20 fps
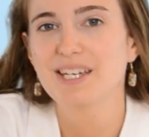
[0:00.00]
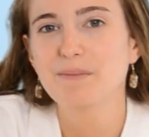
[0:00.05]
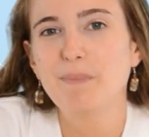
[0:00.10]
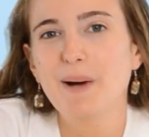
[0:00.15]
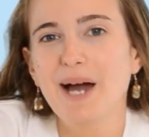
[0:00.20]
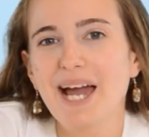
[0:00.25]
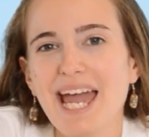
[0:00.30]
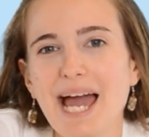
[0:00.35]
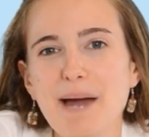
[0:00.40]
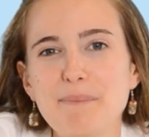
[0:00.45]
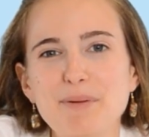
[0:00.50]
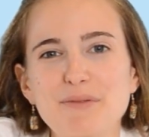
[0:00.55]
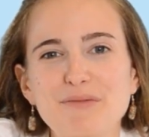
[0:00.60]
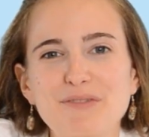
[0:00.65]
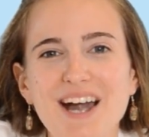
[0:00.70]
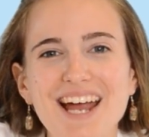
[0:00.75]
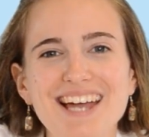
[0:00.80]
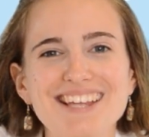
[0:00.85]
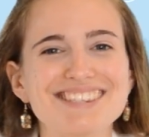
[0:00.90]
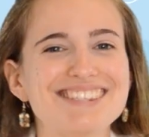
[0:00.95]
Goodbye, happy
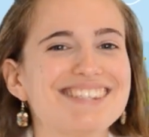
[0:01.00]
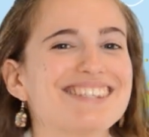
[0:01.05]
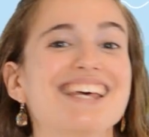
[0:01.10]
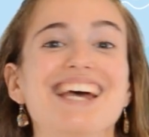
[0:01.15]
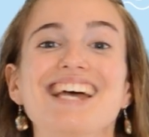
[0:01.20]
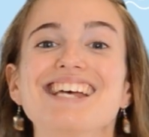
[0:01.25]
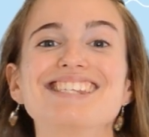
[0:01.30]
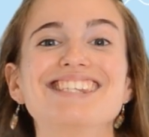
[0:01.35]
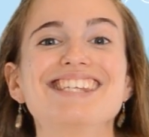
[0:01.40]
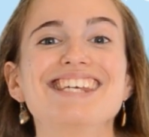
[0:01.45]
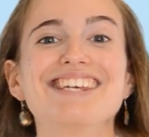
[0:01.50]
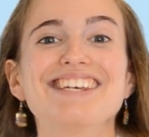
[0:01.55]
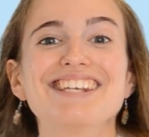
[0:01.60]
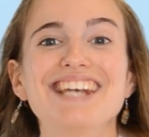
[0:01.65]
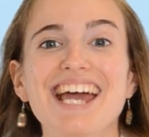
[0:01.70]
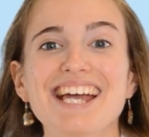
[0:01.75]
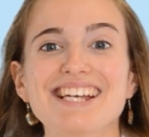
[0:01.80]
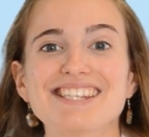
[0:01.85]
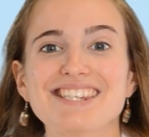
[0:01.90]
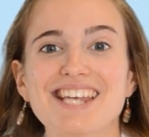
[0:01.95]
friends. See you
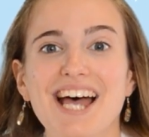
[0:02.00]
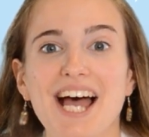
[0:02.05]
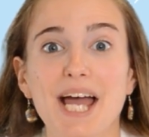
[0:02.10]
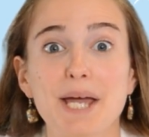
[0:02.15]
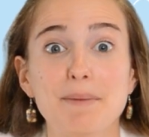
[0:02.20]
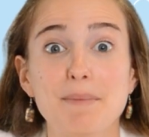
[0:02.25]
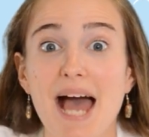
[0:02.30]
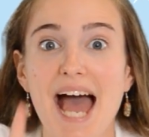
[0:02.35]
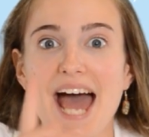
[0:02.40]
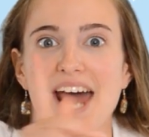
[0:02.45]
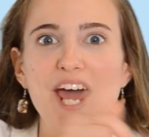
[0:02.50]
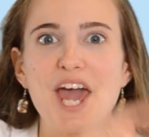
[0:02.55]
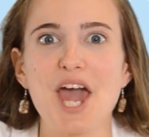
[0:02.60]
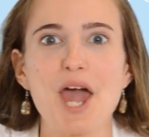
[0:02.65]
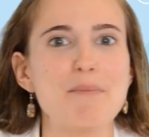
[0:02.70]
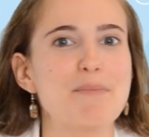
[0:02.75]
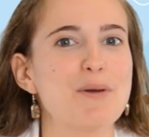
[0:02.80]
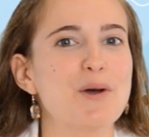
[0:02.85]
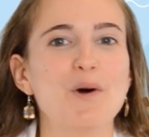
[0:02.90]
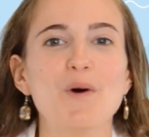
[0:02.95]
next time, and I
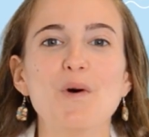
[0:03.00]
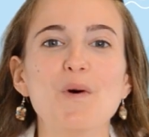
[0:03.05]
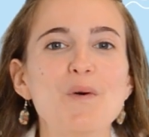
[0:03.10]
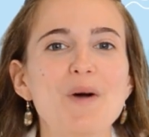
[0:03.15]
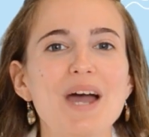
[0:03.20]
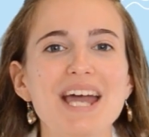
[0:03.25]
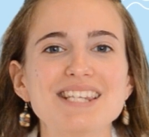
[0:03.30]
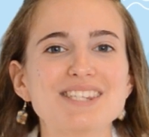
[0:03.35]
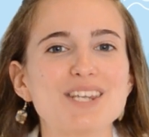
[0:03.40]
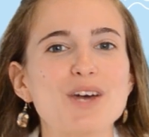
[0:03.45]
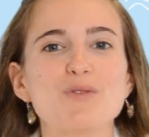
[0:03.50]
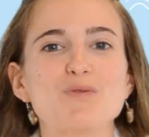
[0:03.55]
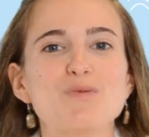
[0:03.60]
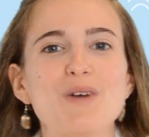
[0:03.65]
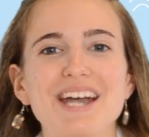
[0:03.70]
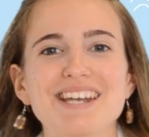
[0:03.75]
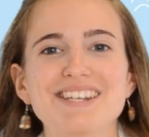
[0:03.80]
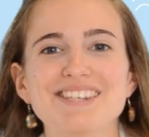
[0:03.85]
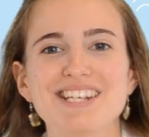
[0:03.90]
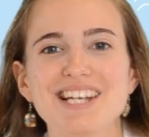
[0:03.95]
hope you're always
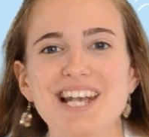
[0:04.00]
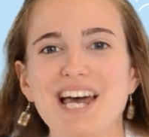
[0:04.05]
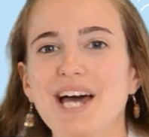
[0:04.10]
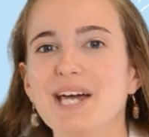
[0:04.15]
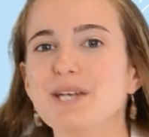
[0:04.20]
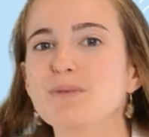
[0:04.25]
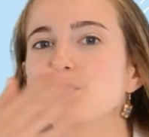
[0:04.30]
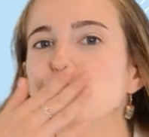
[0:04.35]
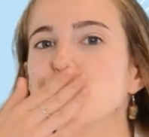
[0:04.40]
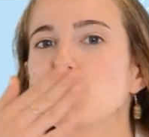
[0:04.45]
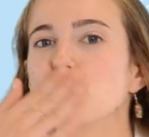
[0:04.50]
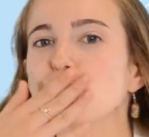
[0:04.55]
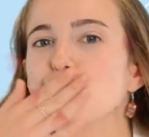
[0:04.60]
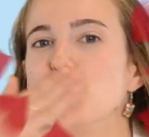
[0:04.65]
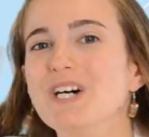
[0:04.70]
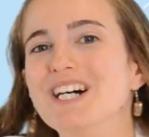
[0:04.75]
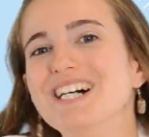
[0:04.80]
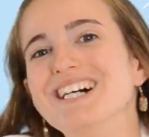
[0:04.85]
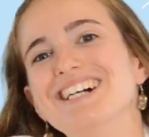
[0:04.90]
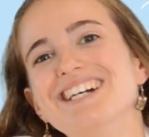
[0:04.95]
ready to learn.
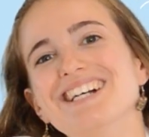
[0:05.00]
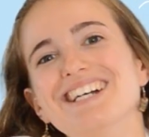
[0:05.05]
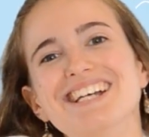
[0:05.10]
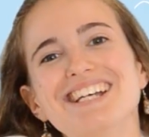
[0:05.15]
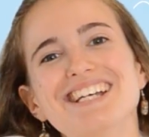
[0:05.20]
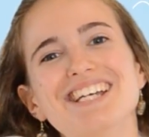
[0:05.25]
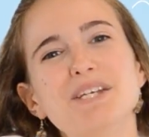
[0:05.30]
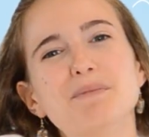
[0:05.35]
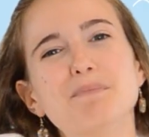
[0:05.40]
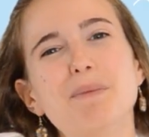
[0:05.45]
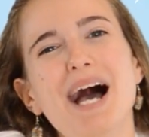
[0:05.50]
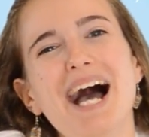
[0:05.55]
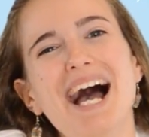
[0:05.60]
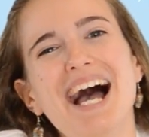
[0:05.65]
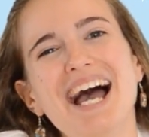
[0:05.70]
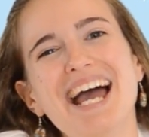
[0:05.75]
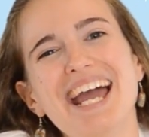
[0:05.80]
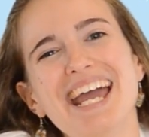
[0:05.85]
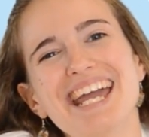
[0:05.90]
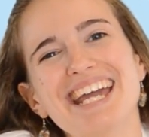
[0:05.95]

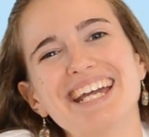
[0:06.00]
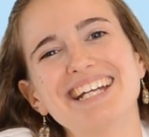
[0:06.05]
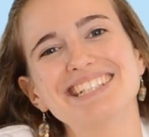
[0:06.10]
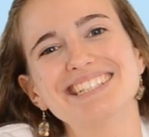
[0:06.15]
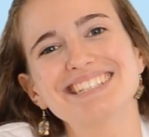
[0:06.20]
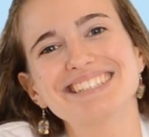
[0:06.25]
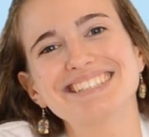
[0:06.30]
Goodbye.